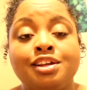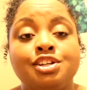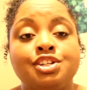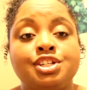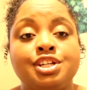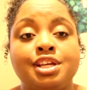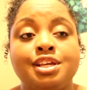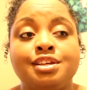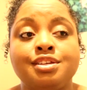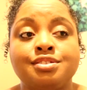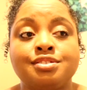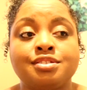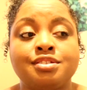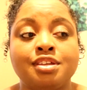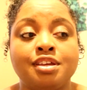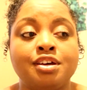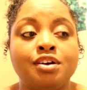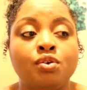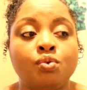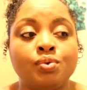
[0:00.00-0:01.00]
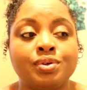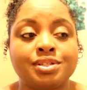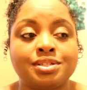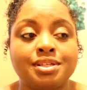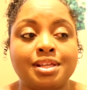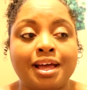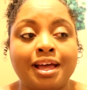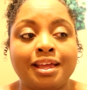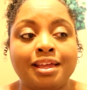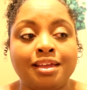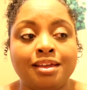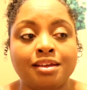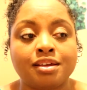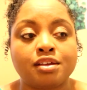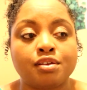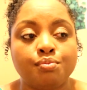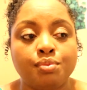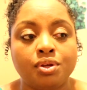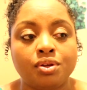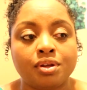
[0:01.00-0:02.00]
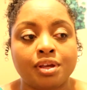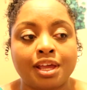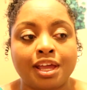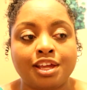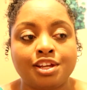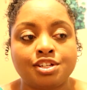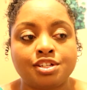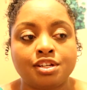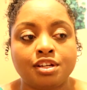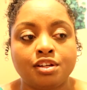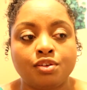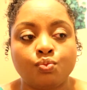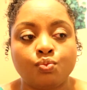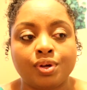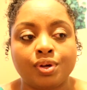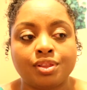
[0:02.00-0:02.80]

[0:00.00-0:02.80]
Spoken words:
she still was not in communication